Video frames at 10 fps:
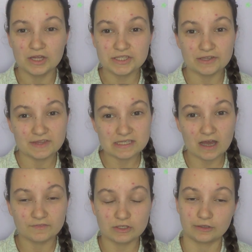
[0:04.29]
So this
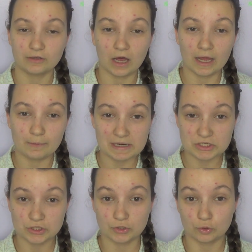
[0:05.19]
afternoon I
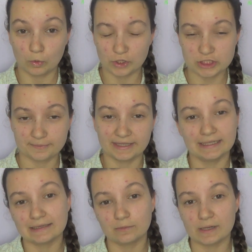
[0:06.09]
went to watch some of the
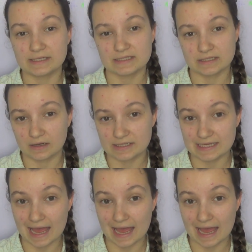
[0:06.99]
little ones dance